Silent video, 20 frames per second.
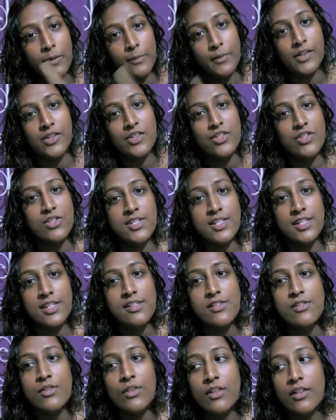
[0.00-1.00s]

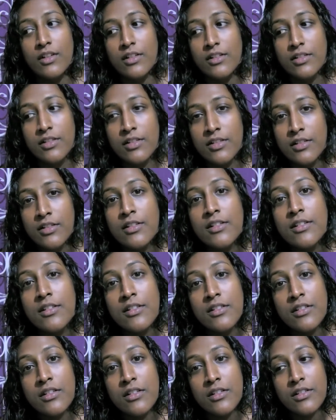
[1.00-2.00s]
emergencies or
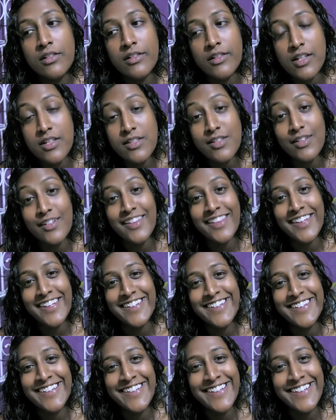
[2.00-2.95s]
that sort of thing.